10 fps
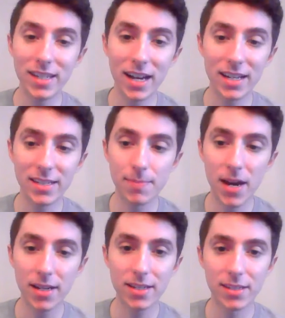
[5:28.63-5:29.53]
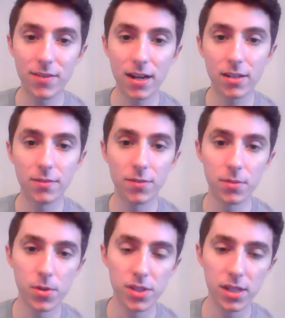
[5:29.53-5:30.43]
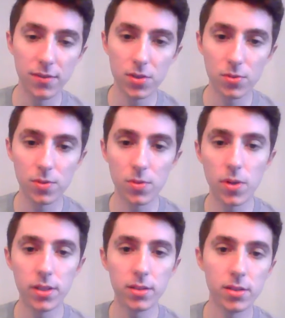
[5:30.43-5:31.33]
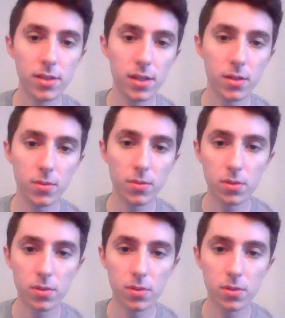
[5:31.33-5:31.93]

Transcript: Ties Monica's record for most individuals won. So.